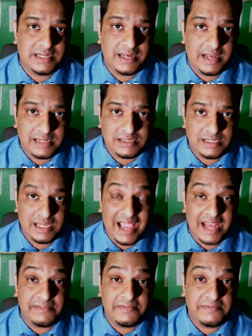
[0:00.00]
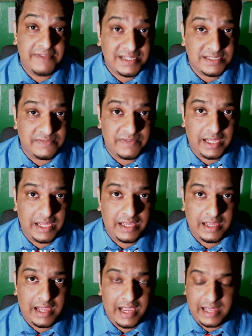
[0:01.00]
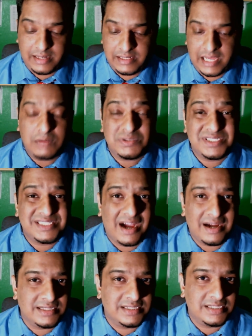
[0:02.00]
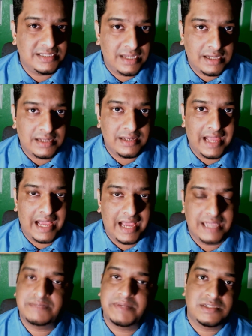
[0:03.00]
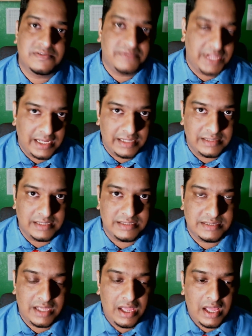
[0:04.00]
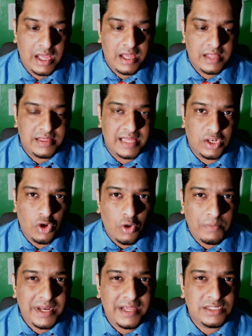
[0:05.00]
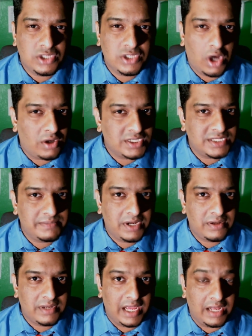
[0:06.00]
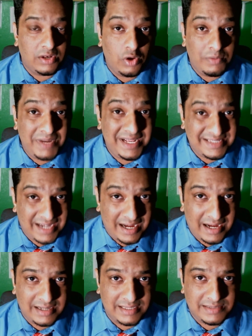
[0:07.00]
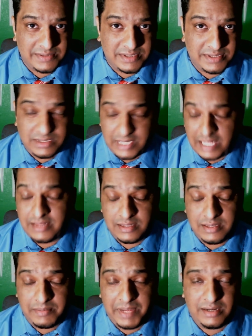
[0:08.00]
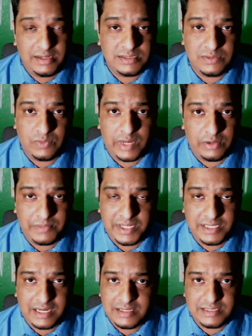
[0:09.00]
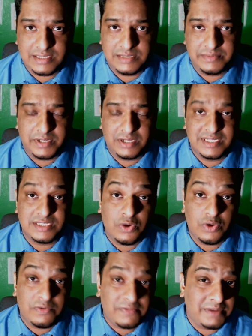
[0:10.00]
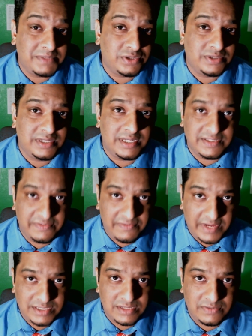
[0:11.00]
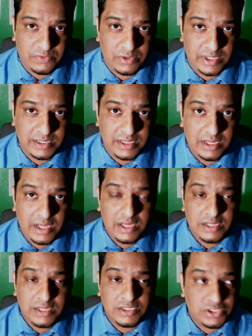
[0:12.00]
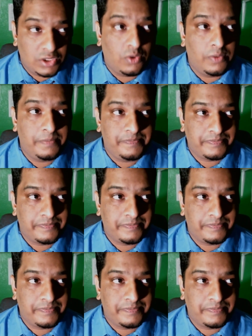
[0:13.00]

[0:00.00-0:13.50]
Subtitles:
naturally and effectively, and how to target certain aspects of the illness that nobody talks about and nobody targets. And the main reason why nobody targets it is because there's no pharmaceutical intervention for it. So